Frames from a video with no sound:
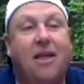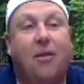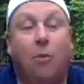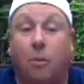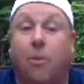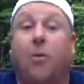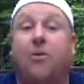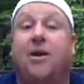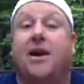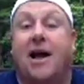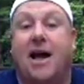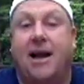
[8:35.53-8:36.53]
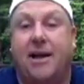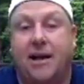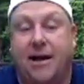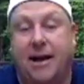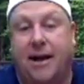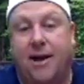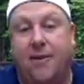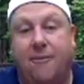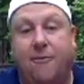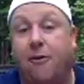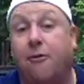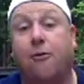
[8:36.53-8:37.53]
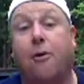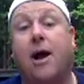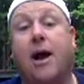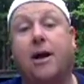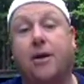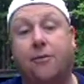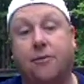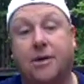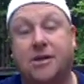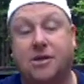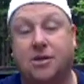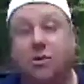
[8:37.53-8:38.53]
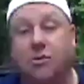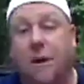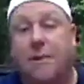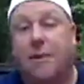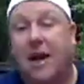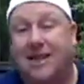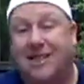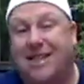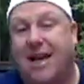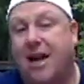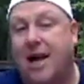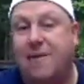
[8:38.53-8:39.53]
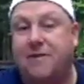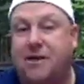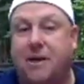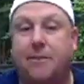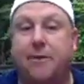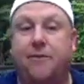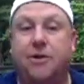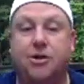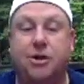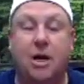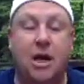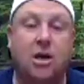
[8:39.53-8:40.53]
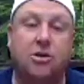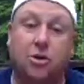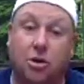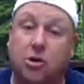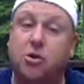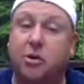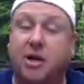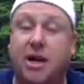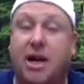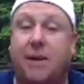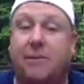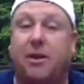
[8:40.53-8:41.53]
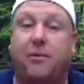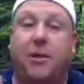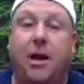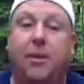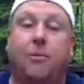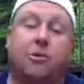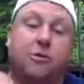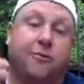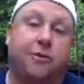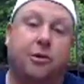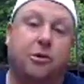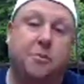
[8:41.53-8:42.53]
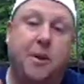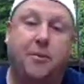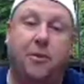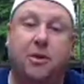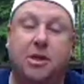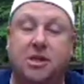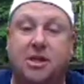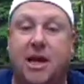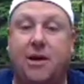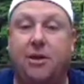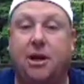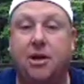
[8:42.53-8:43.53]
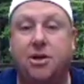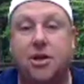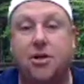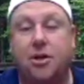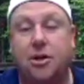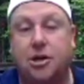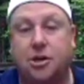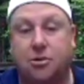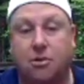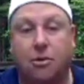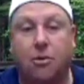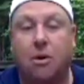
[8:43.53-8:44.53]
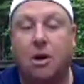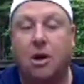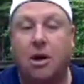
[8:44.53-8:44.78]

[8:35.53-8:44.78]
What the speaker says: Were both denied for a variety of reasons. They're right behind St. Ives subdivision. So those were denied by the planning board. So for those people in this town that continue to just throw,